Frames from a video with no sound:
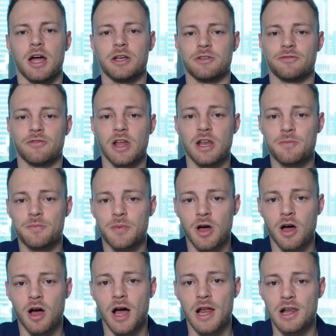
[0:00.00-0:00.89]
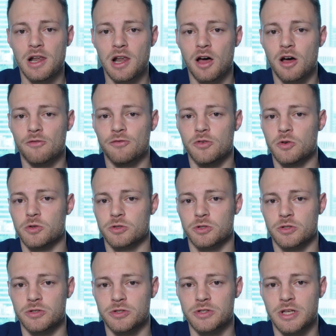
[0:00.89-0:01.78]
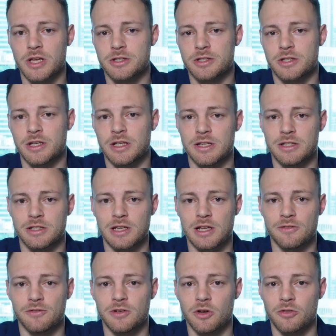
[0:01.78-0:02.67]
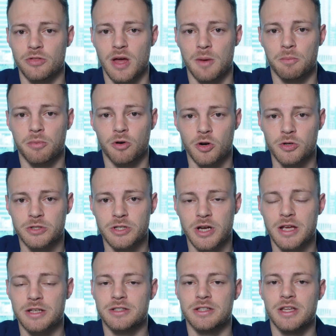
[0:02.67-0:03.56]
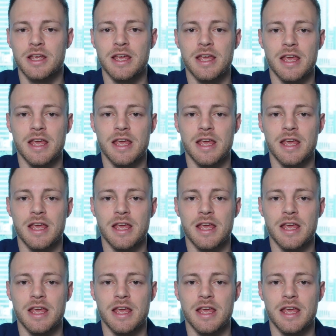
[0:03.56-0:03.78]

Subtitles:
A developer I love who has consistently delivered on their projects